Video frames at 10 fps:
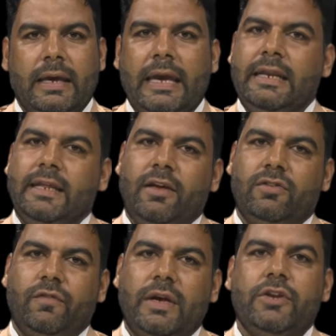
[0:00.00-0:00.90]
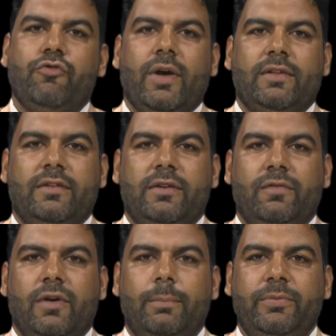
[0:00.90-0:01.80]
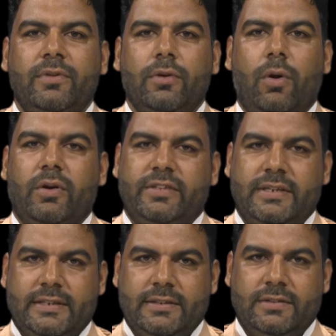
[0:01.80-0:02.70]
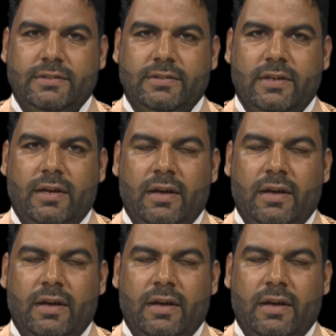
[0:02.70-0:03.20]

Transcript: in case of intransitive verbs or sentences.